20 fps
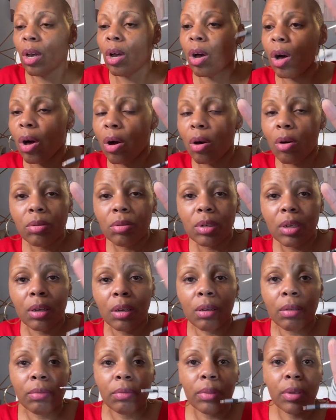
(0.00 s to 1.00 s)
Hold
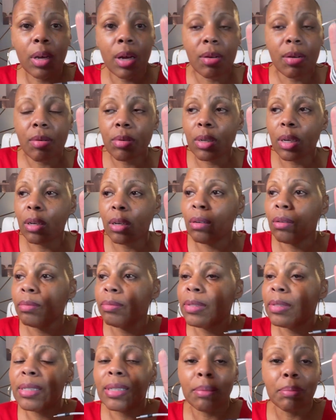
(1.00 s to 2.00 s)
on, hold
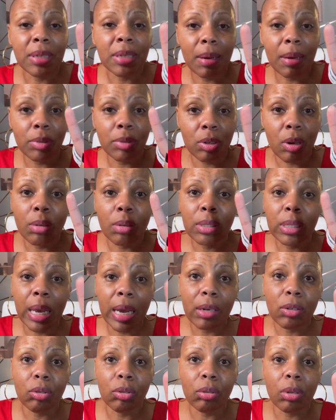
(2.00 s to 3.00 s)
on. Sometimes y'all
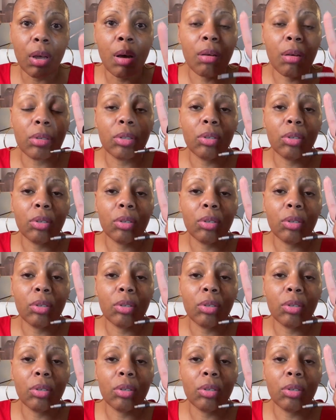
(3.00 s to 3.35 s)
take too long.